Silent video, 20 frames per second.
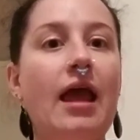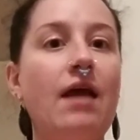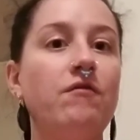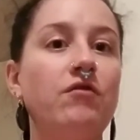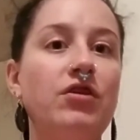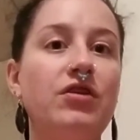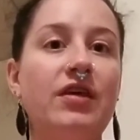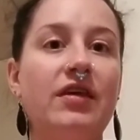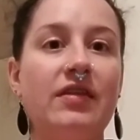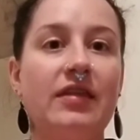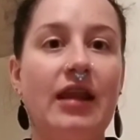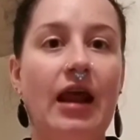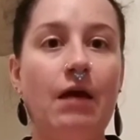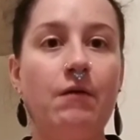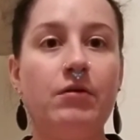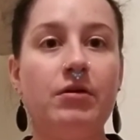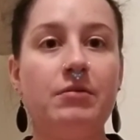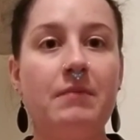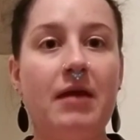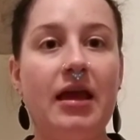everything that I
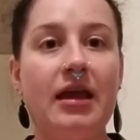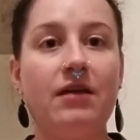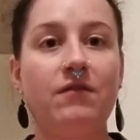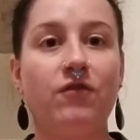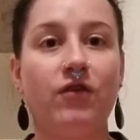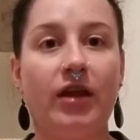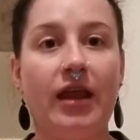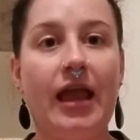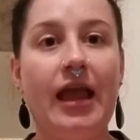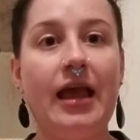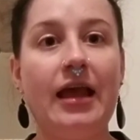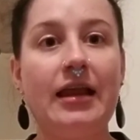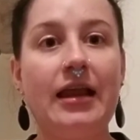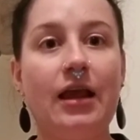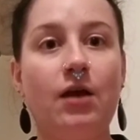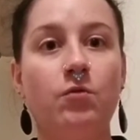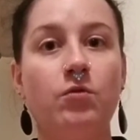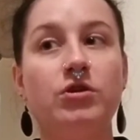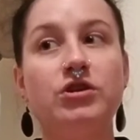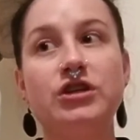would make for
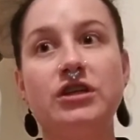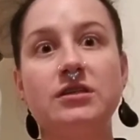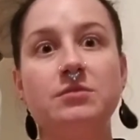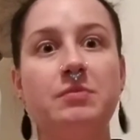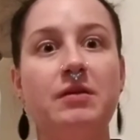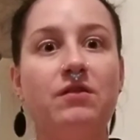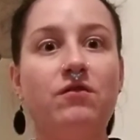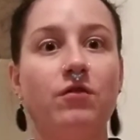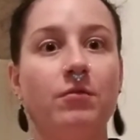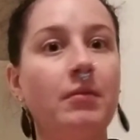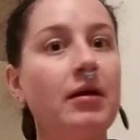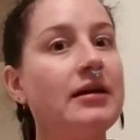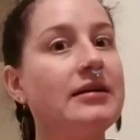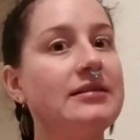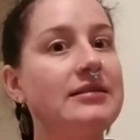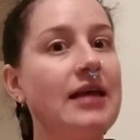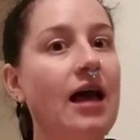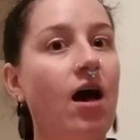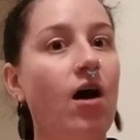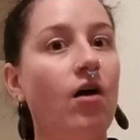canning would just be for
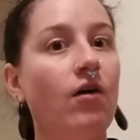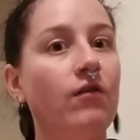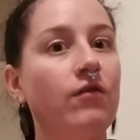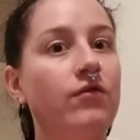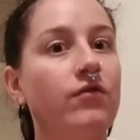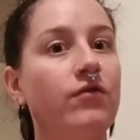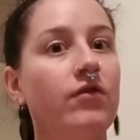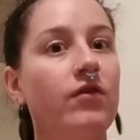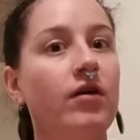myself,